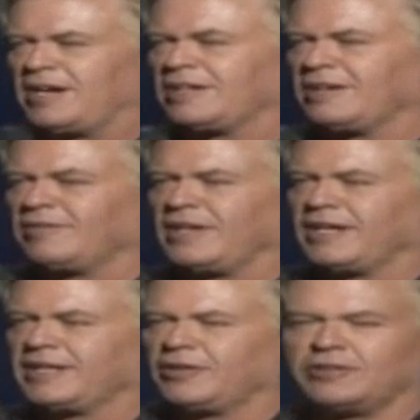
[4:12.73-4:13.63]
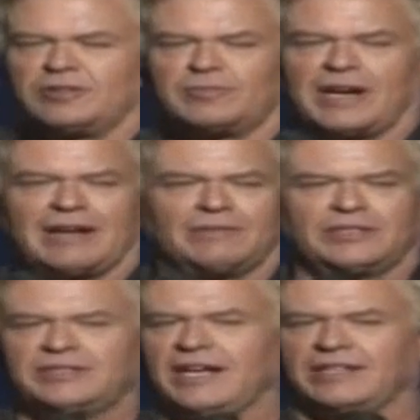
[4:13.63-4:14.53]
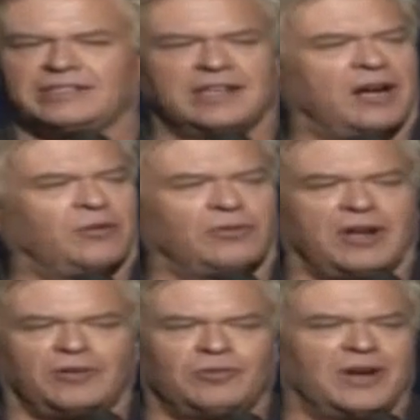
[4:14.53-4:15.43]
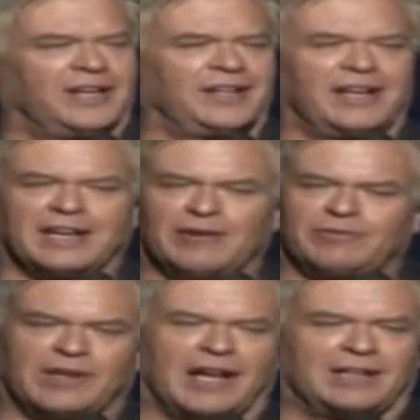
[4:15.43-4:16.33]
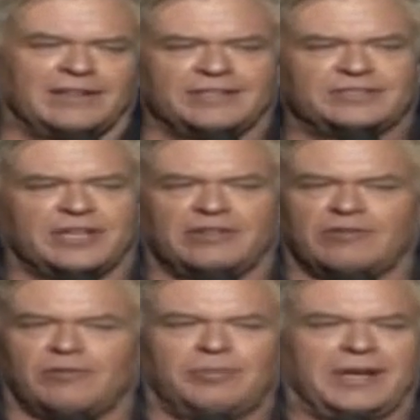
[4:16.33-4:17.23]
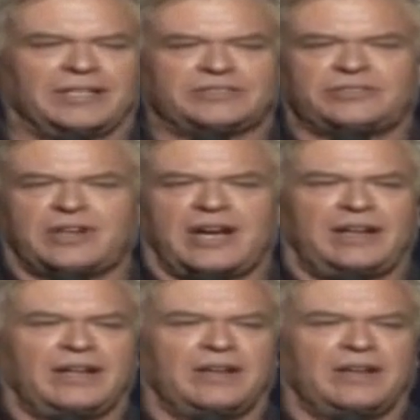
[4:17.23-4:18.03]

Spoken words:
have let go of their private jets. Not Ron White Inc. I'm flying that son of a bitch straight into